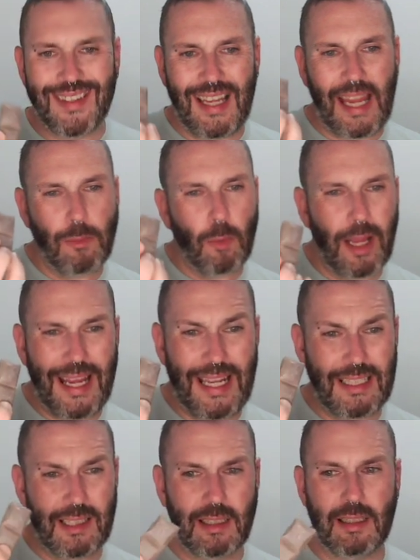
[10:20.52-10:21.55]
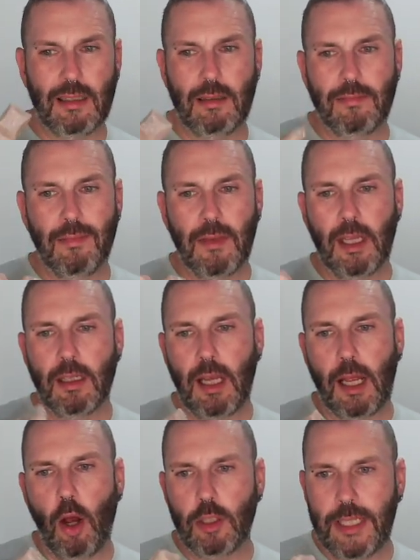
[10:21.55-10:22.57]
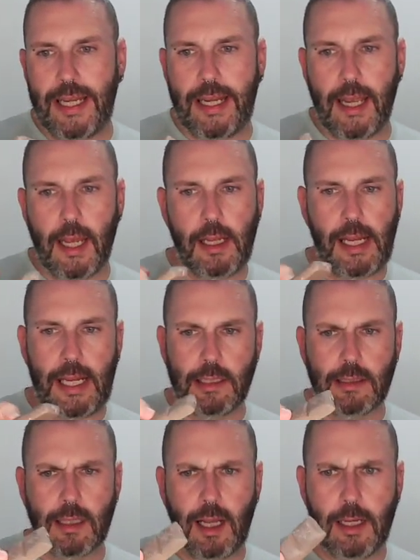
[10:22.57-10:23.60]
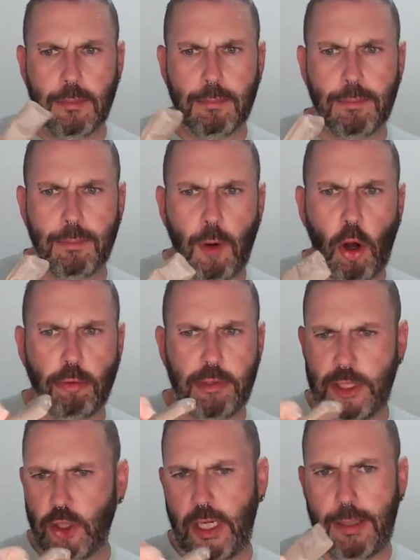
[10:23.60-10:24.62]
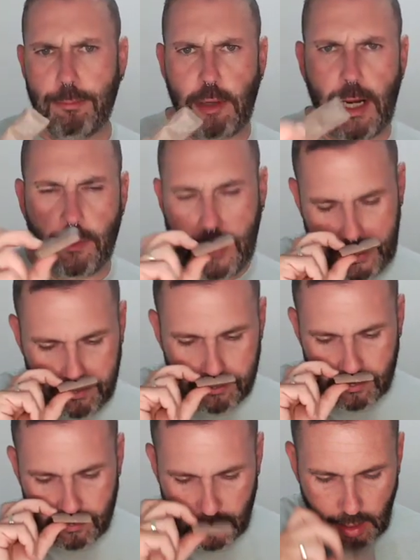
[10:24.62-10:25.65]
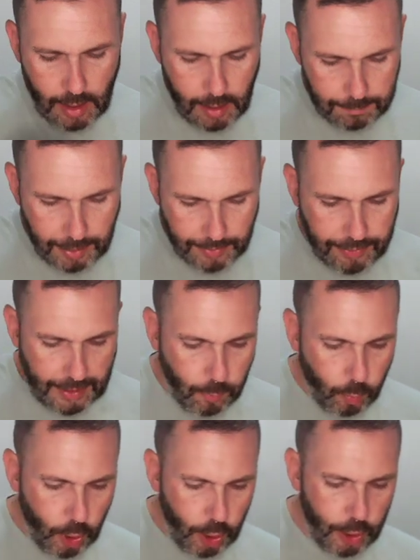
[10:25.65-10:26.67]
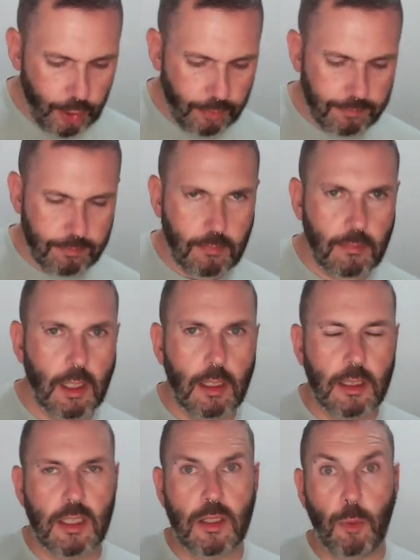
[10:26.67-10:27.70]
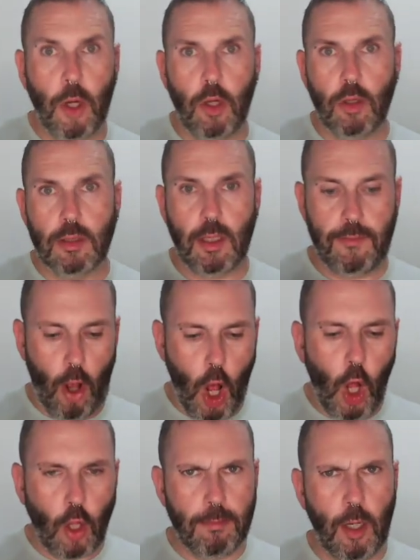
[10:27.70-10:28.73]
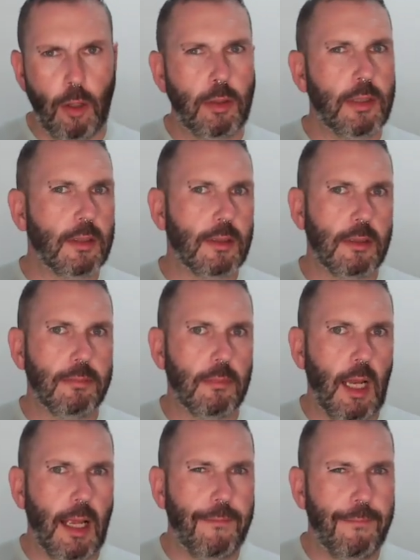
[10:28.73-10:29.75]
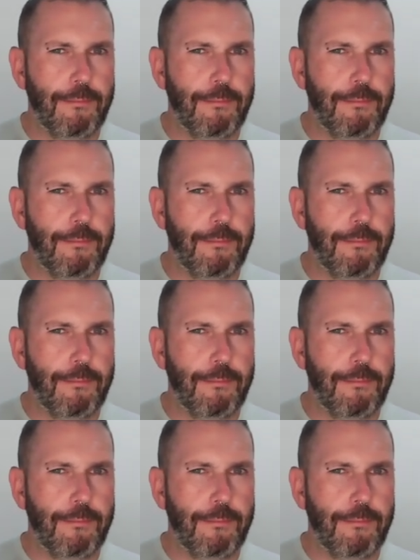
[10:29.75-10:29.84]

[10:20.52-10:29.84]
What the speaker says: it is like on here it's like orangey browny, but they were swirls of almost like